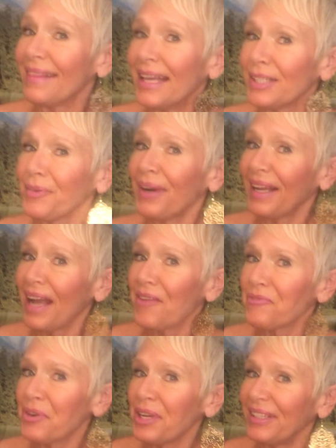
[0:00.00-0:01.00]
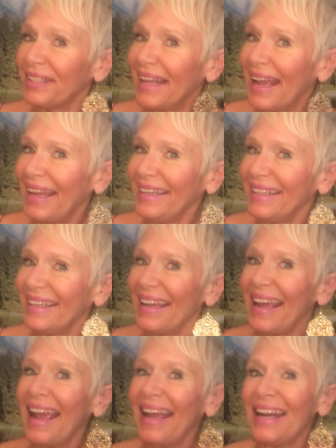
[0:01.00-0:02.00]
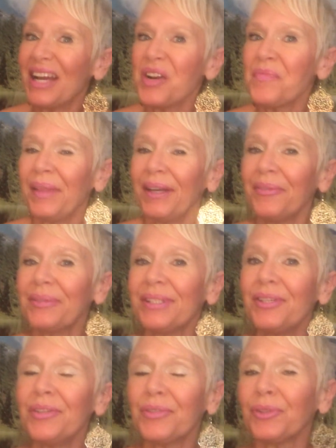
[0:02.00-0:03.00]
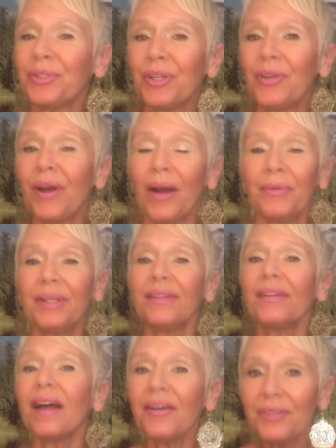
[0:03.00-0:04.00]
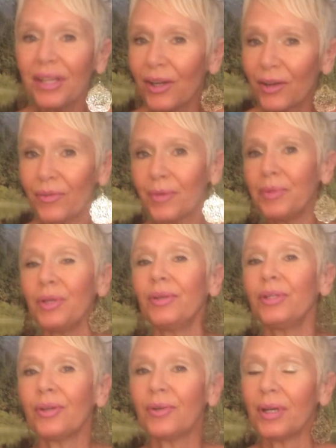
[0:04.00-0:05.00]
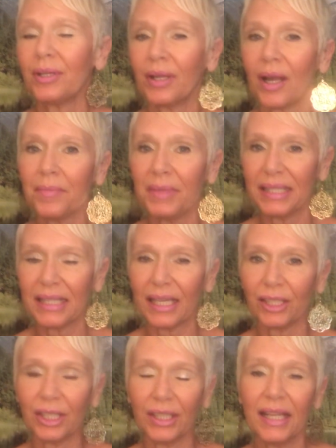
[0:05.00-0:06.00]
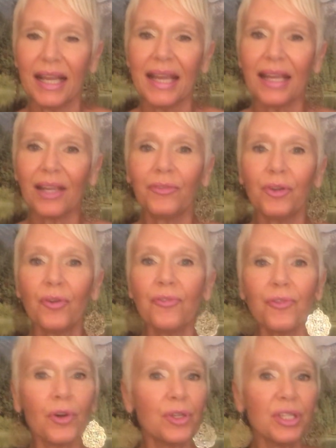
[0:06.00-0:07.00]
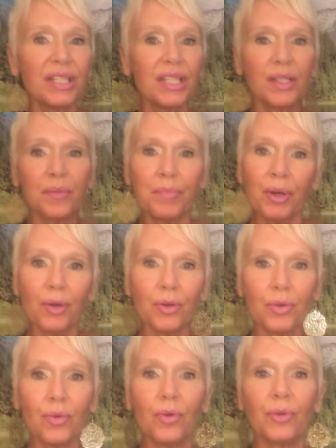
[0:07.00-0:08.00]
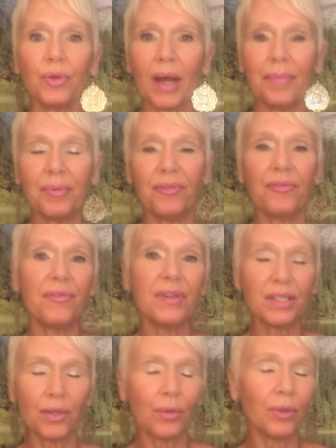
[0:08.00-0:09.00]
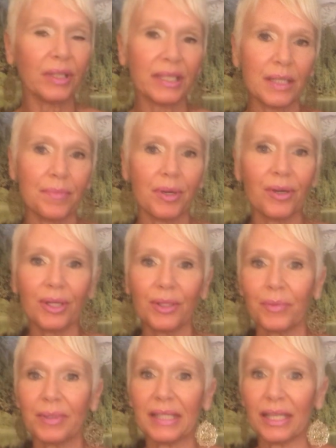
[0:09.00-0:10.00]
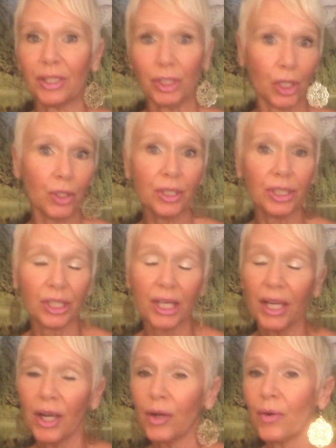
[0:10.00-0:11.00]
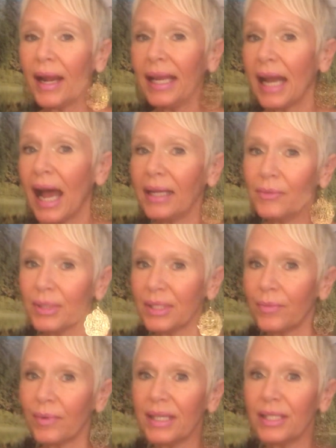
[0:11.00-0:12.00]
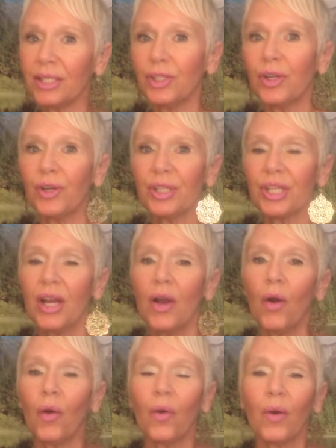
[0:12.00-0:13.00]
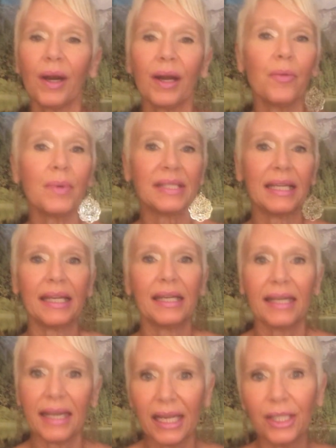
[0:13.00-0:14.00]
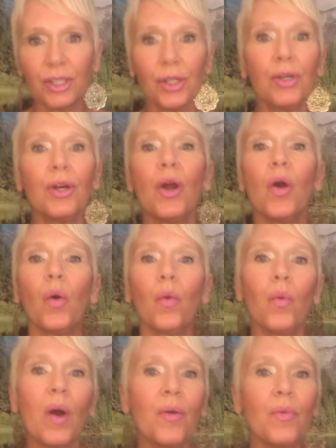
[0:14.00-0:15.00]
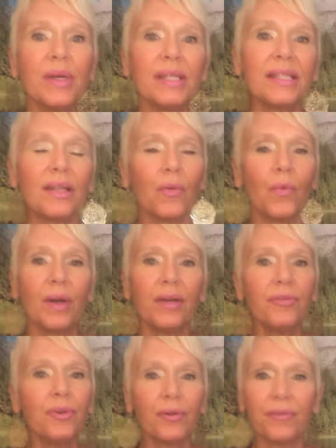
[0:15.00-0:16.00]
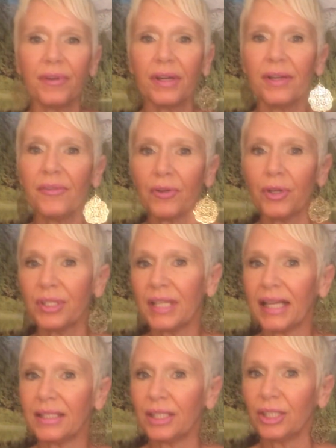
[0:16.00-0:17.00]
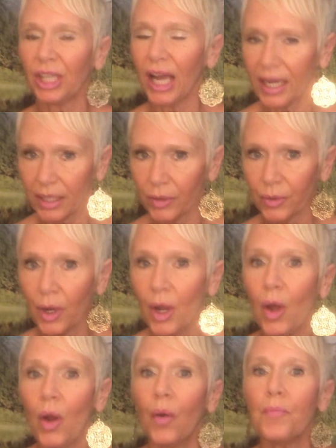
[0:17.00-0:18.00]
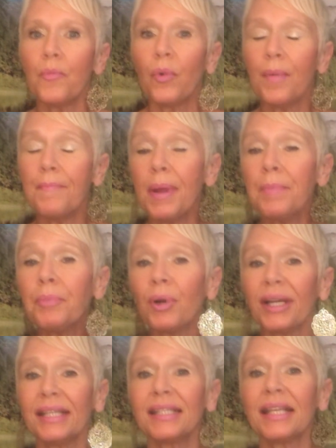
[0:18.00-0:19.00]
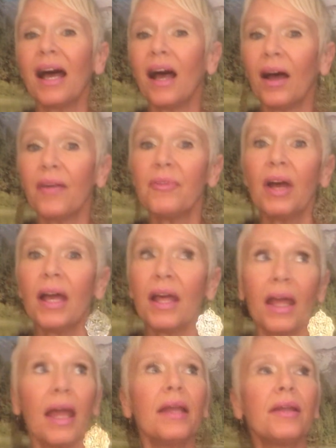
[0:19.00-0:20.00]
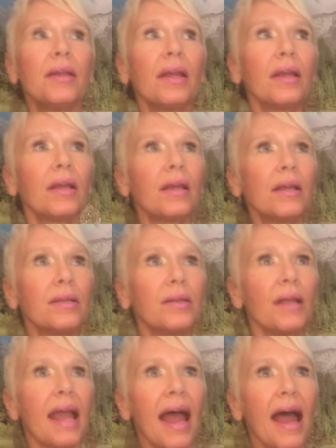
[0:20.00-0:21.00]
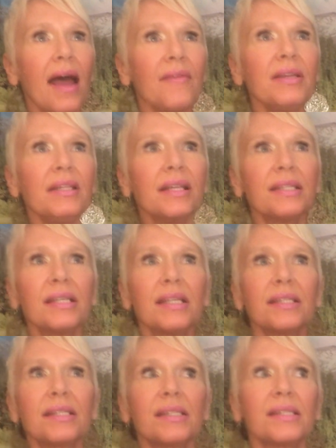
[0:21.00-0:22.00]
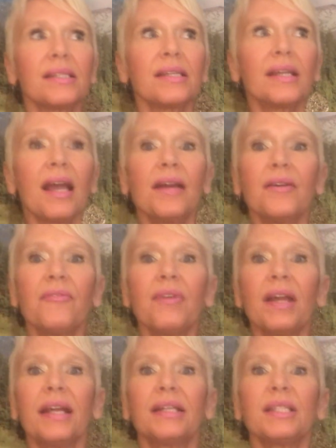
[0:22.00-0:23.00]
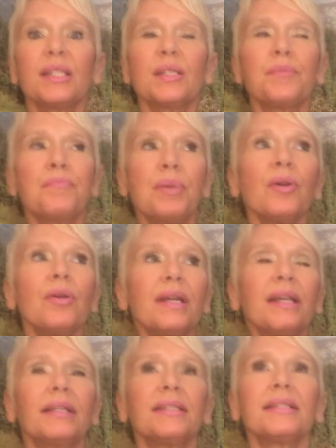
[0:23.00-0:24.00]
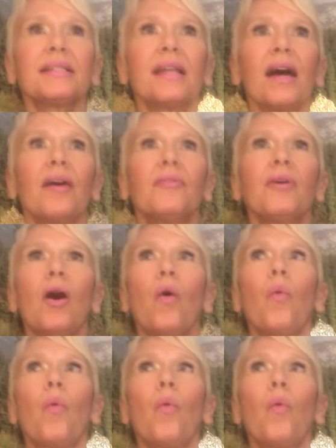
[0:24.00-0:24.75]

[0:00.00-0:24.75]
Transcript: that's what I got for you today. And I hope that it was useful to you. I would love to hear from you in your comment section. If your first spiritual type of visceral experience was at church, great. I wasn't raised in church. Or was it in nature? What was one of your very first, as a child, remembrance of having this kind of experience of